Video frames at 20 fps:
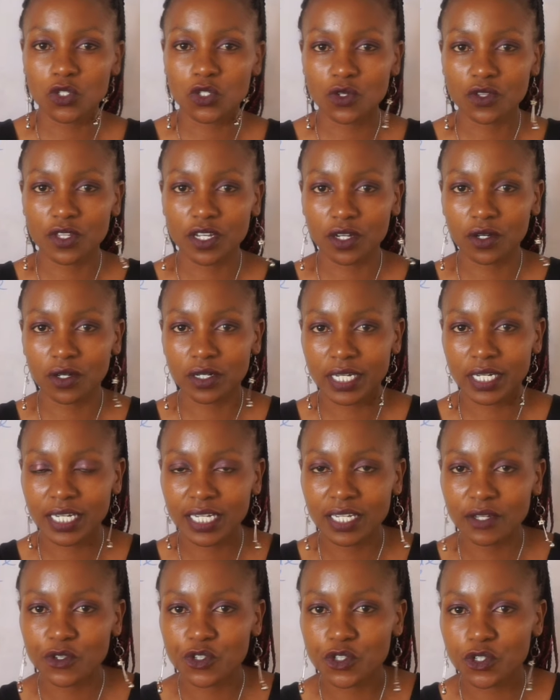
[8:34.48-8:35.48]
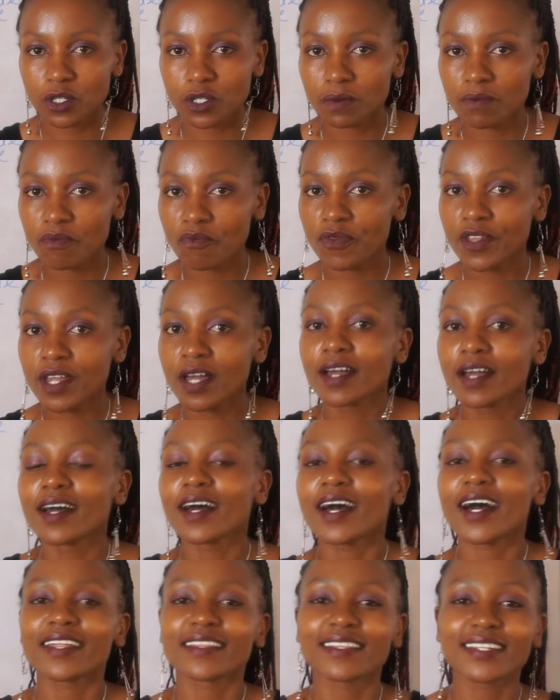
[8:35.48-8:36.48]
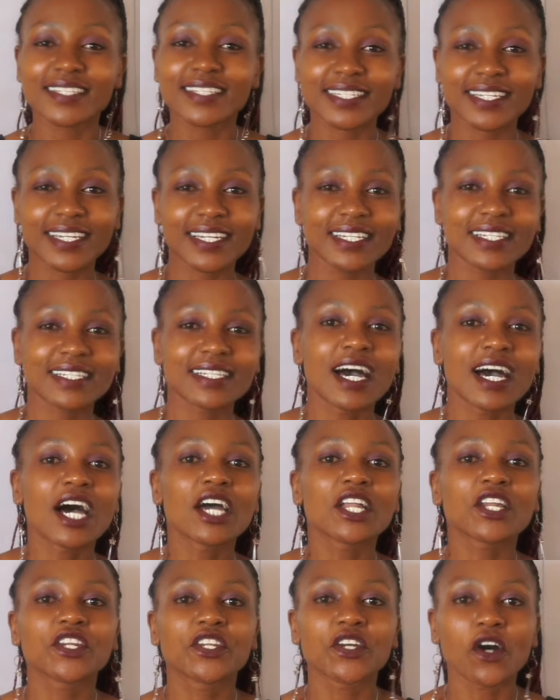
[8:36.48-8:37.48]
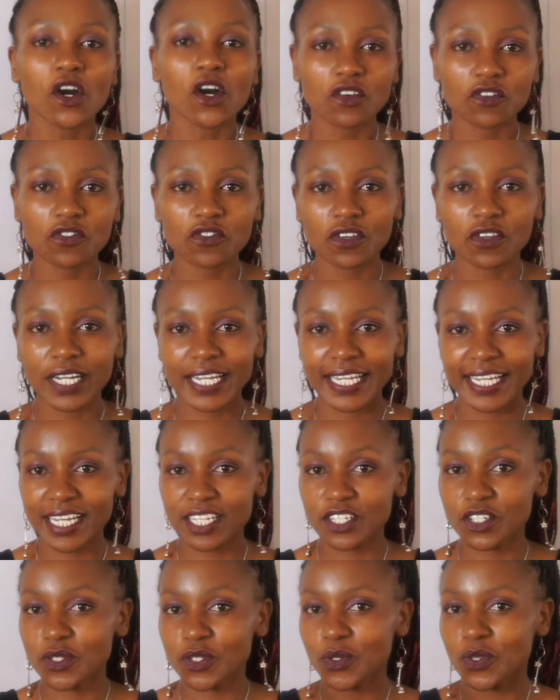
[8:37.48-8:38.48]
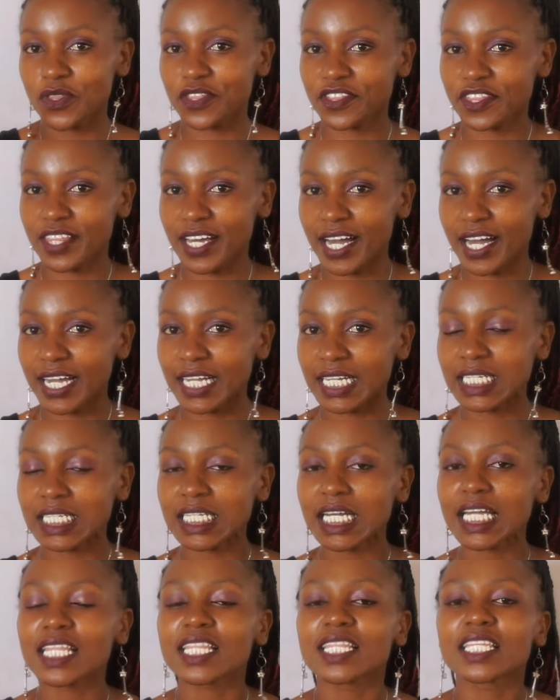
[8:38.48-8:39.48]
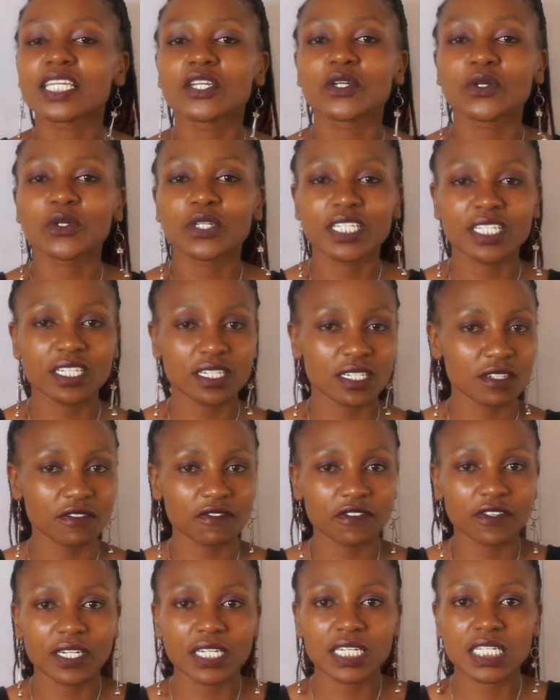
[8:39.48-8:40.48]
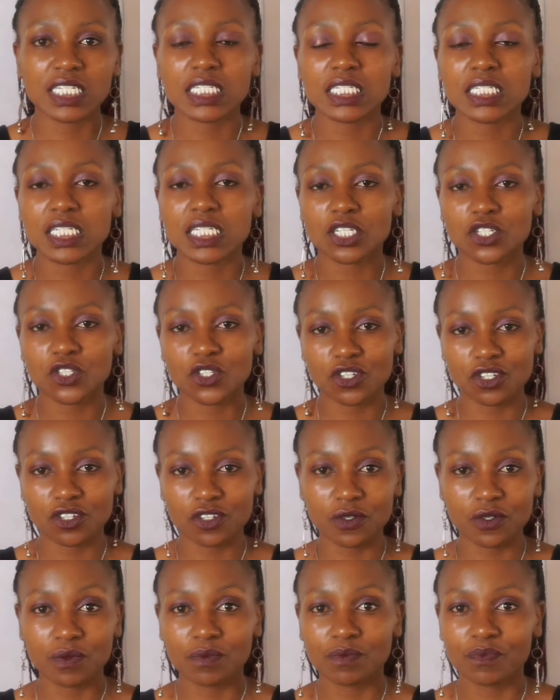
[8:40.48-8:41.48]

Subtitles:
To the conclusion. In this case, don't forget to thank the audience for listening to you.